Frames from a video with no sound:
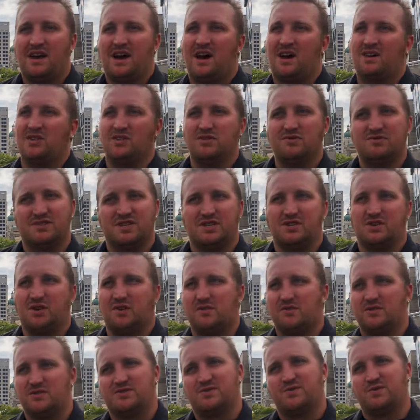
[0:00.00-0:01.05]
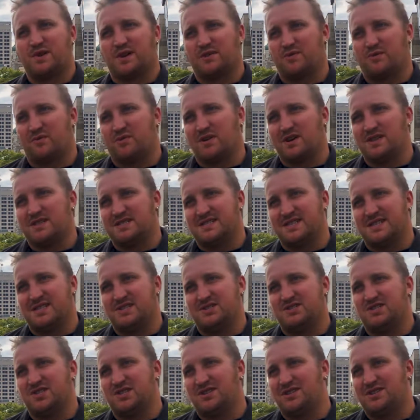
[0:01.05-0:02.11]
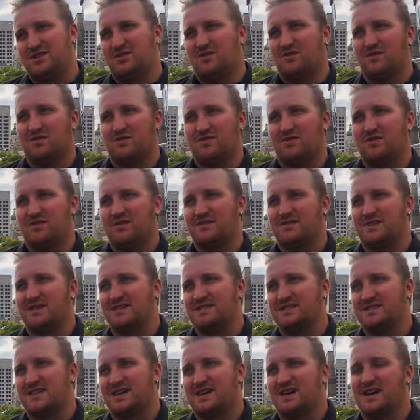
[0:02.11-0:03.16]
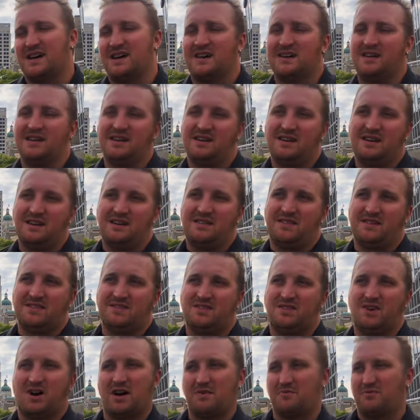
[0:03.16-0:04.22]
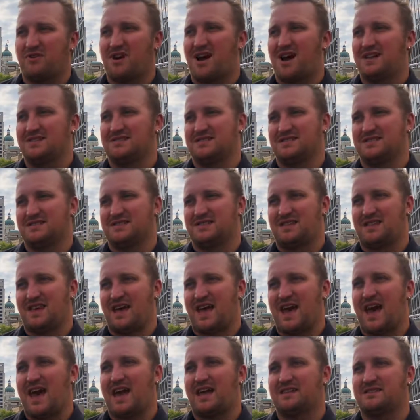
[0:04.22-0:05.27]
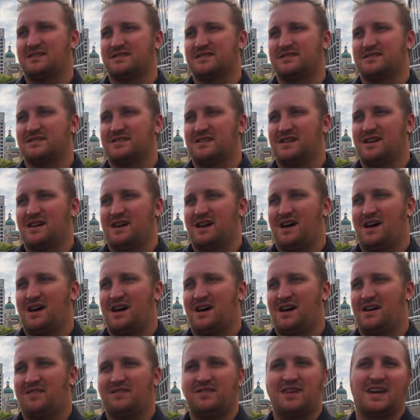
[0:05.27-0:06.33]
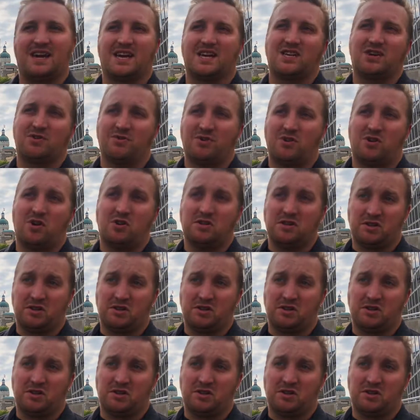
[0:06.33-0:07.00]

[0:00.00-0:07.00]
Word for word: uh, losing donors to another organization, or this uh, this thought process that uh, they can do it all